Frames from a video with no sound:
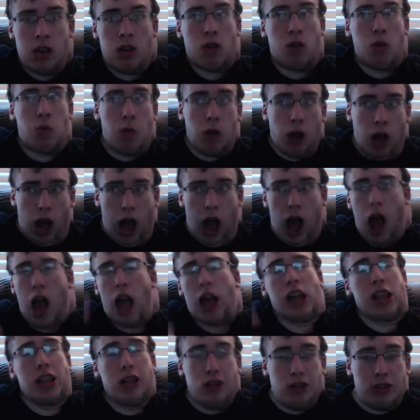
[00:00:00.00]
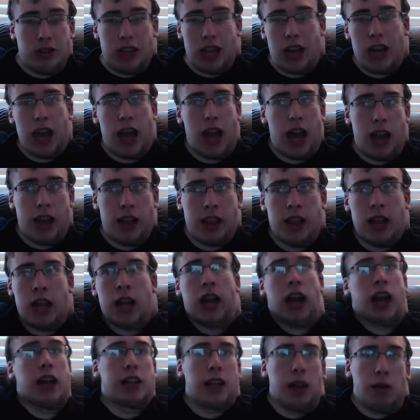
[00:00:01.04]
from what I understand,
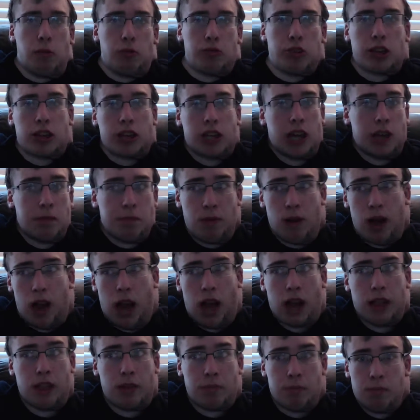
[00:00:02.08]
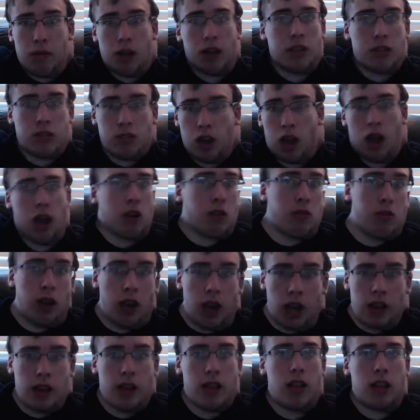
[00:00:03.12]
is able to keep up, had enough chakra,
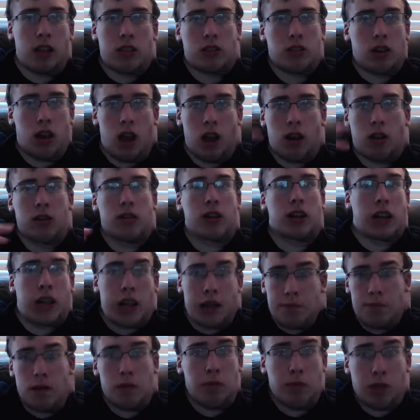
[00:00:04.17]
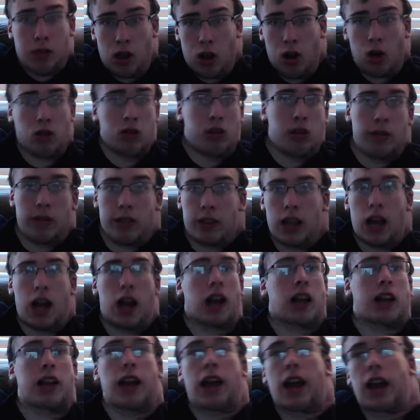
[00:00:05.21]
had enough chakra to keep up with Naruto and
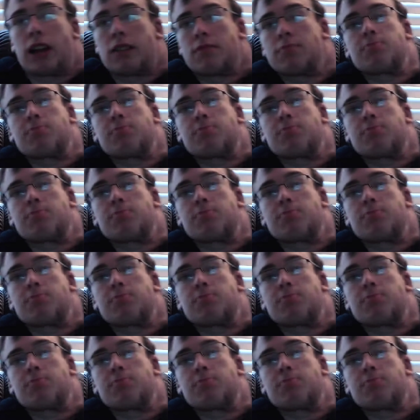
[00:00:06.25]
Sasuke.